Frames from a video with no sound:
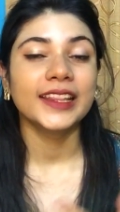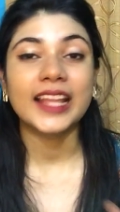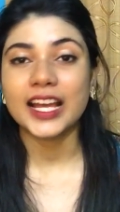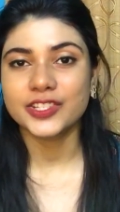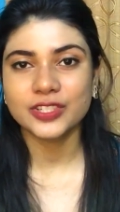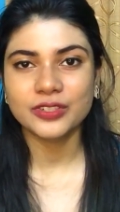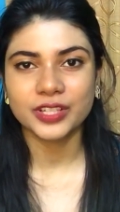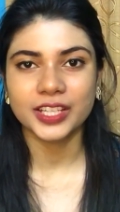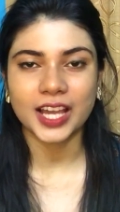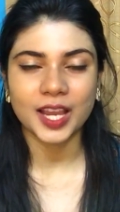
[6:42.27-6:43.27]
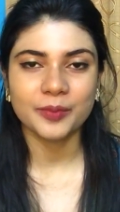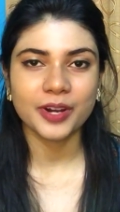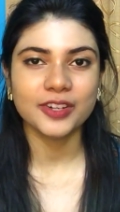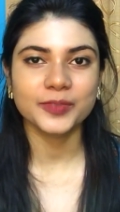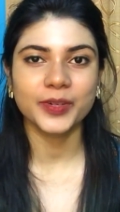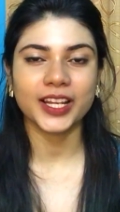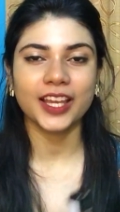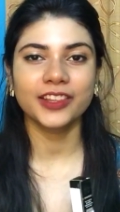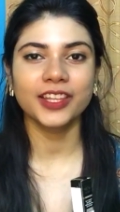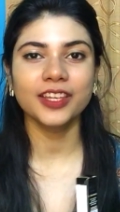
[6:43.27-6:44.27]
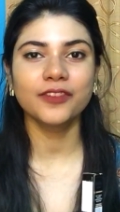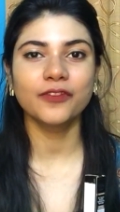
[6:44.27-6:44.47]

natural looking eyebrows but I think